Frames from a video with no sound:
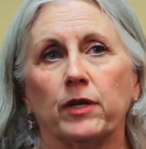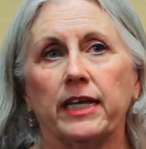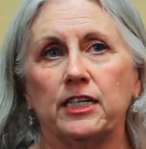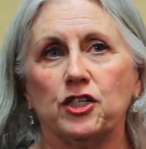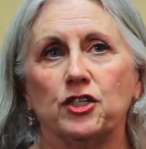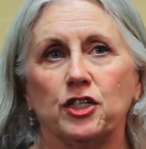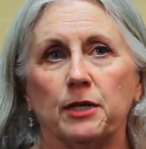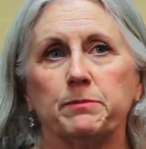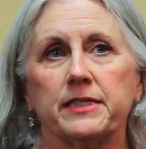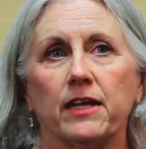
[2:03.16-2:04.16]

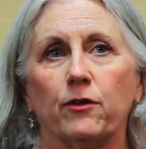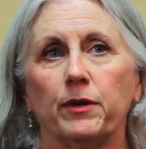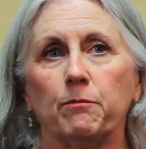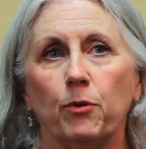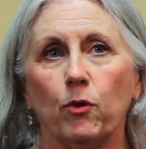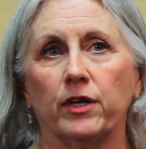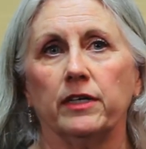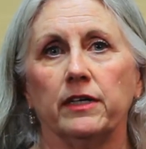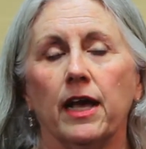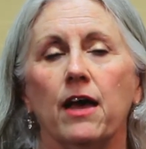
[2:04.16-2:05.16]
relationships that are
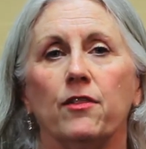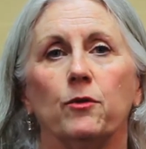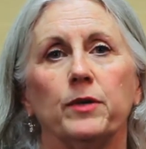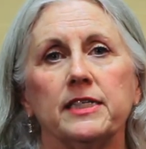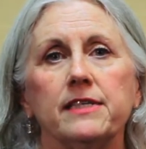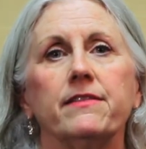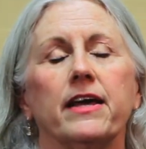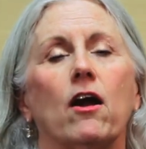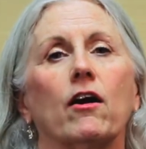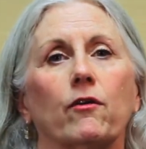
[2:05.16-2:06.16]
important. The reason
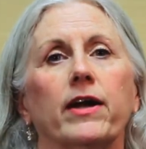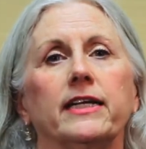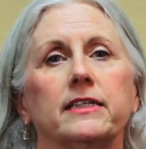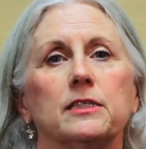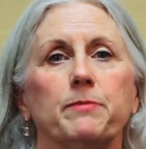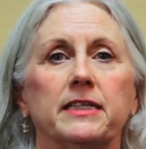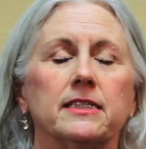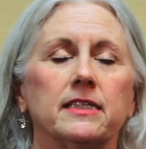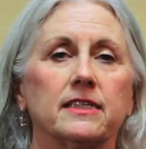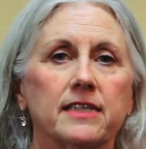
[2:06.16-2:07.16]
that our grant has been
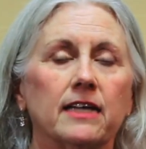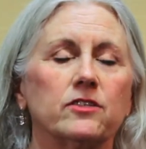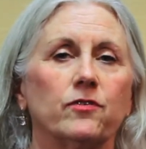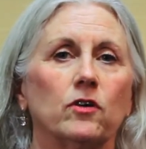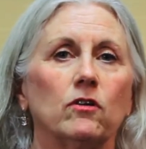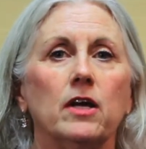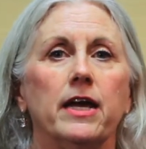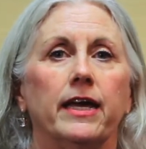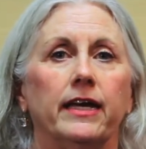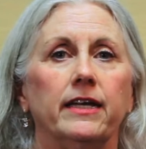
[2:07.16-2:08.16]
successful
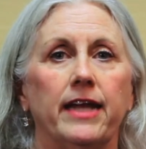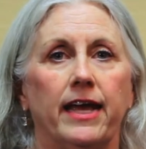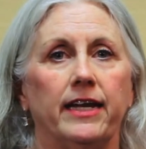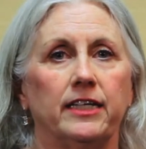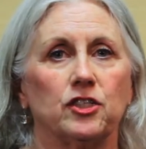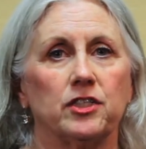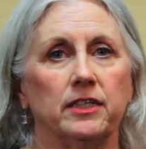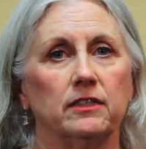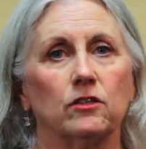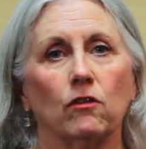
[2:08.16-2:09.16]
in NHC
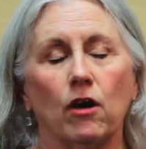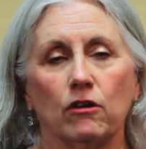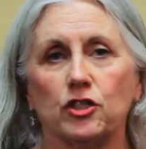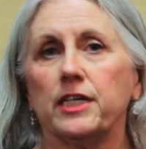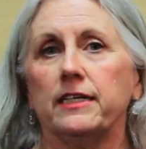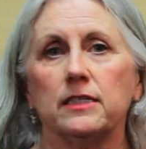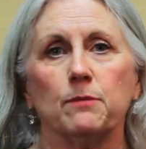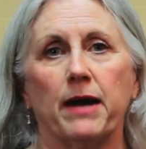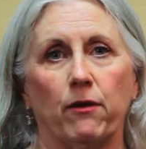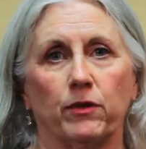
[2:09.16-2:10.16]
in Desloge is
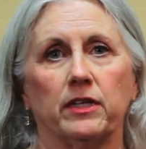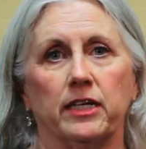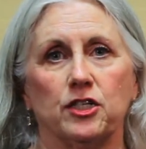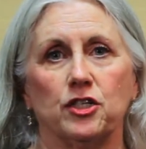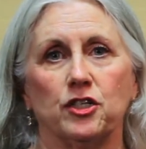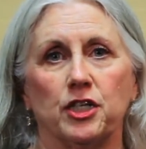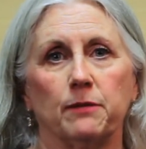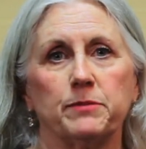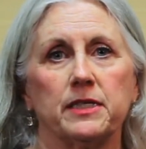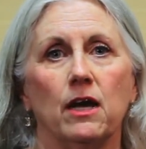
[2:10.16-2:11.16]
about
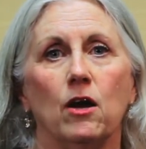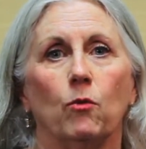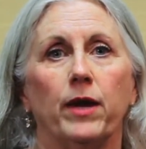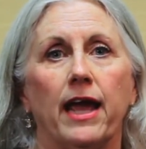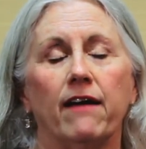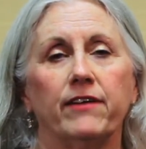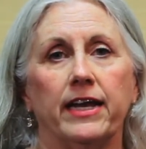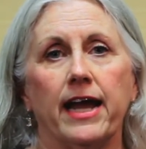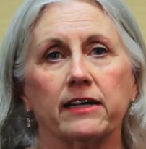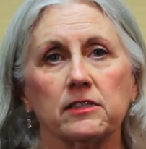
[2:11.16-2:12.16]
relationships. We have an
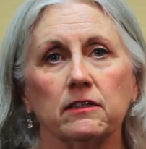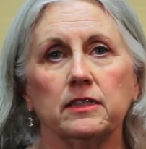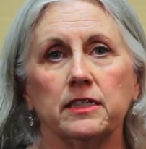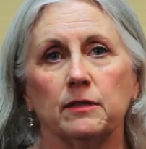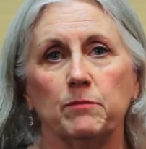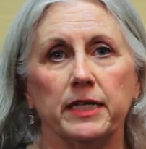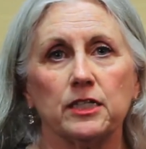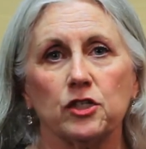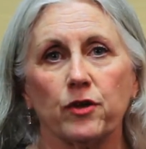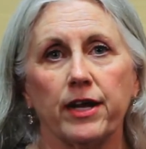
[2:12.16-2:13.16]
excellent
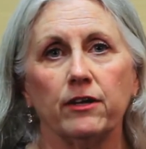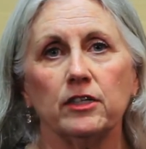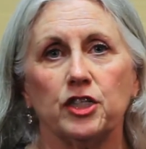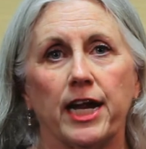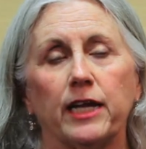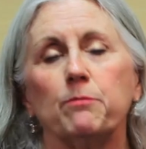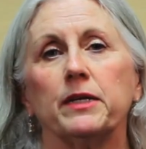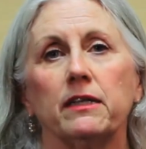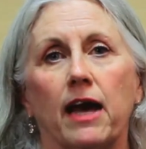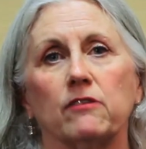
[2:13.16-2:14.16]
administrator, Jackie
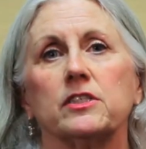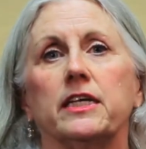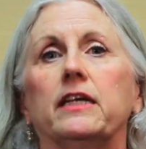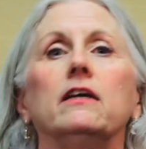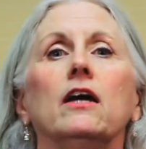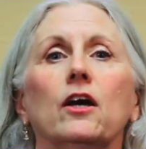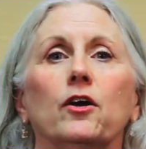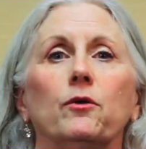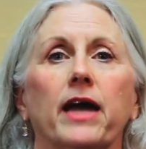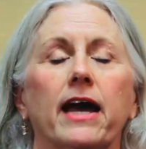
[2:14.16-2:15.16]
Podlowski,
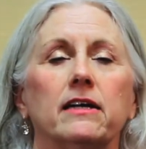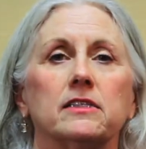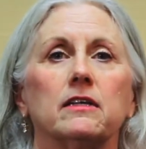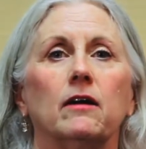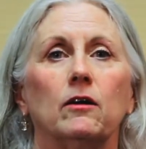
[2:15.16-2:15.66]
who has